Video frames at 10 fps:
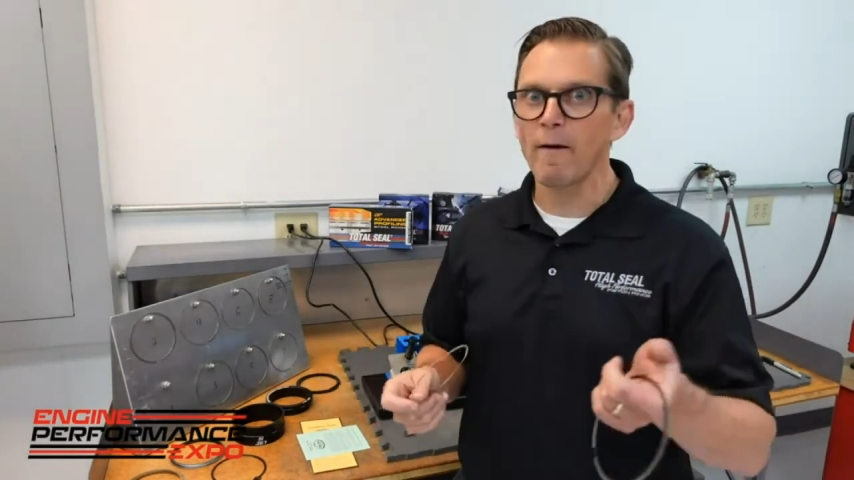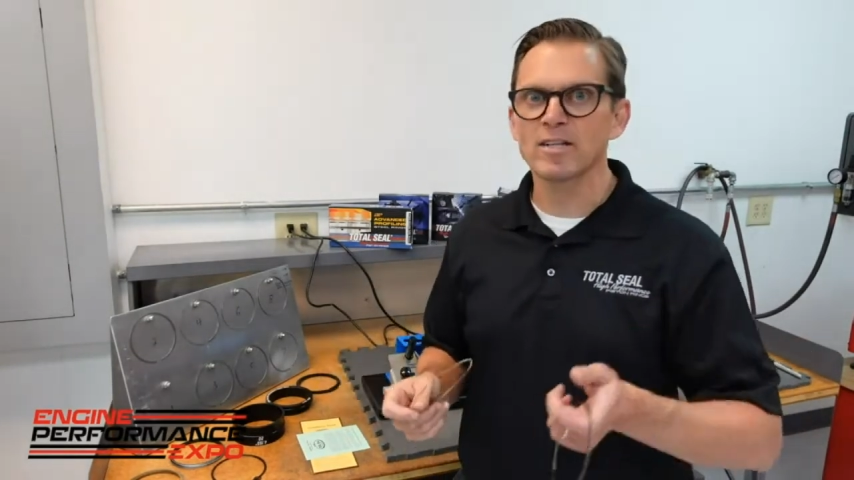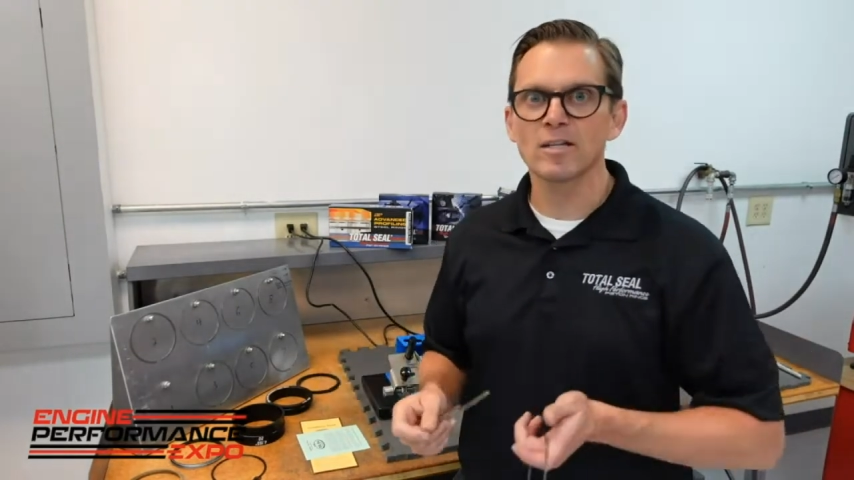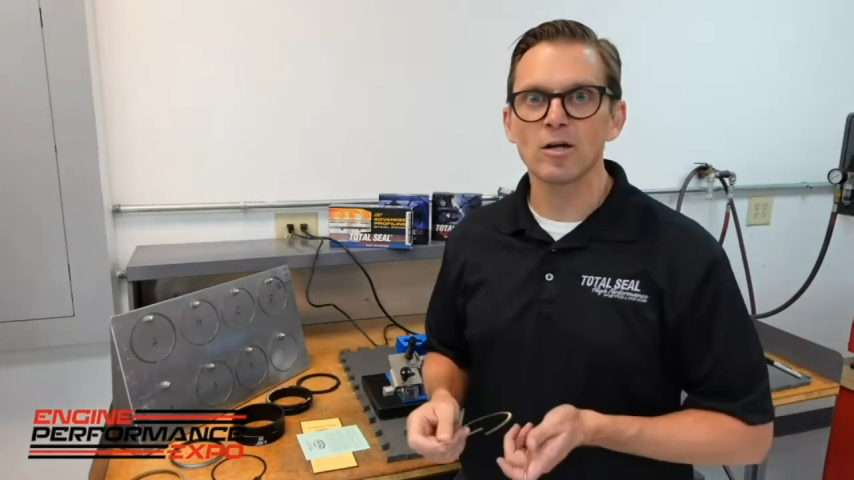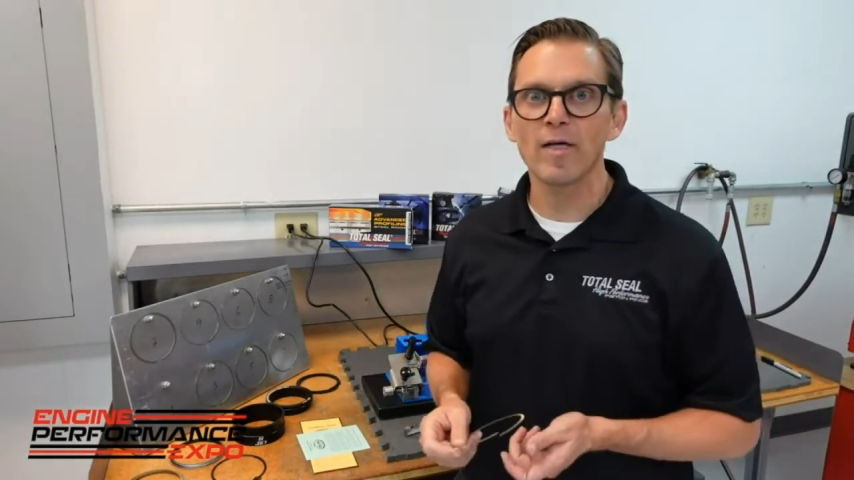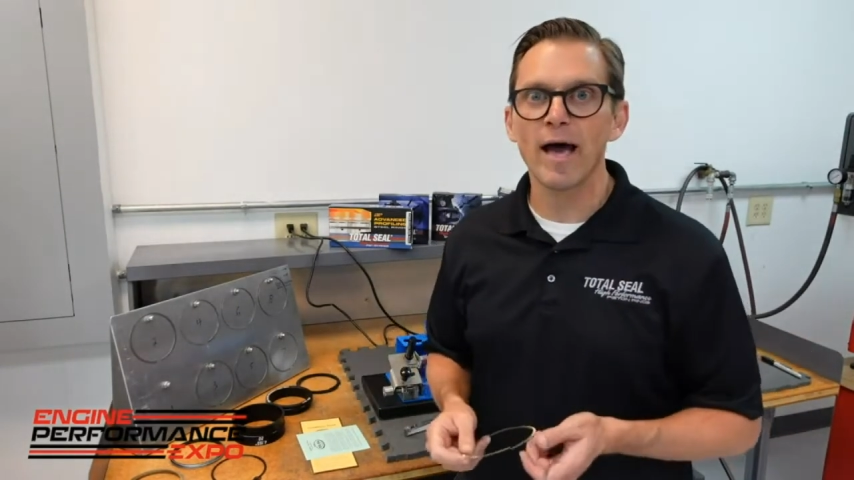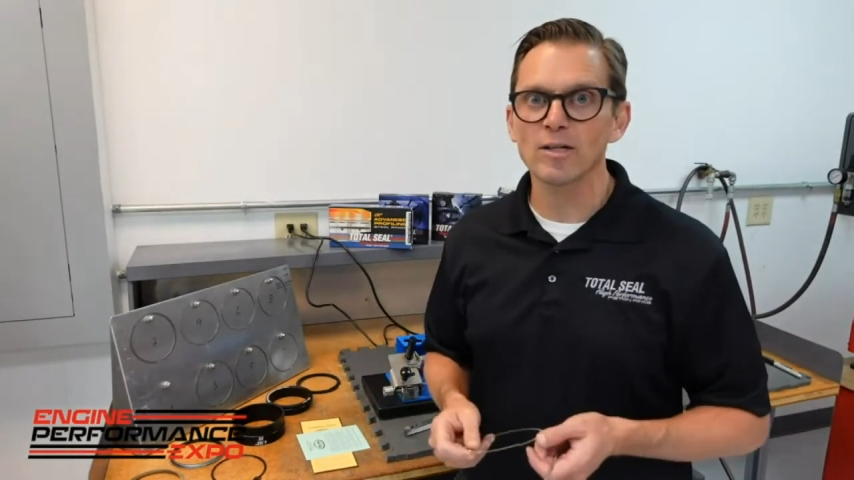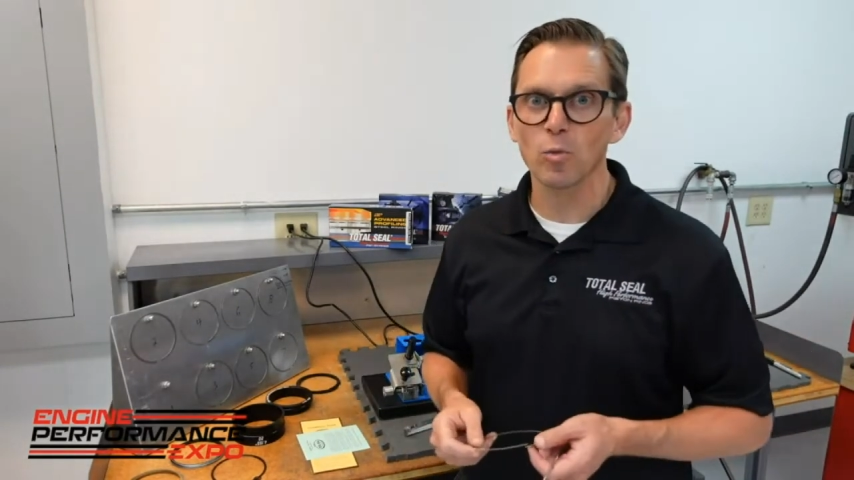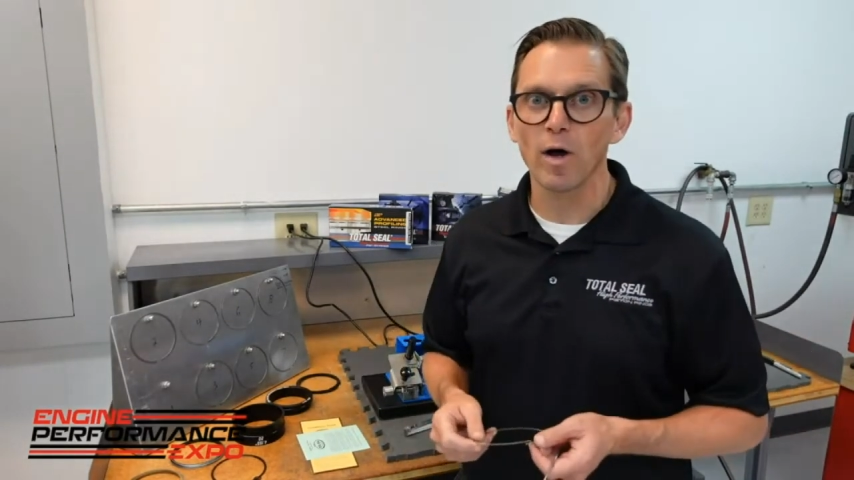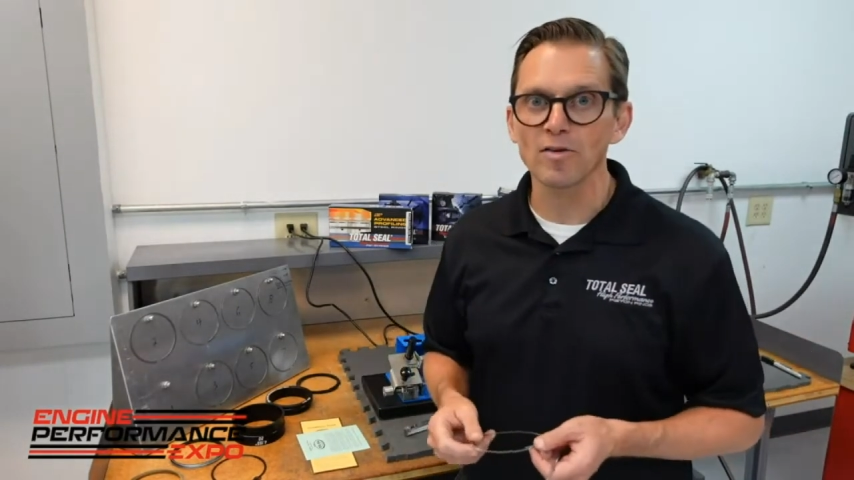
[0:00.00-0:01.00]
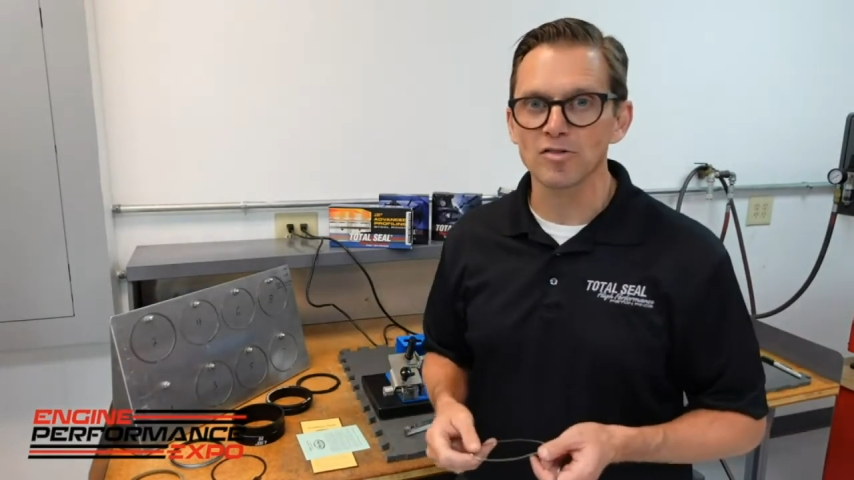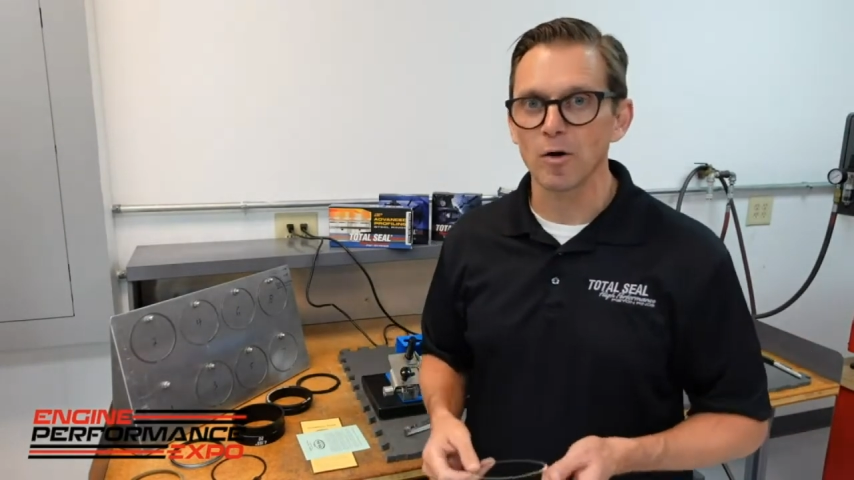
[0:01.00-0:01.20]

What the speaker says: always can do that as well.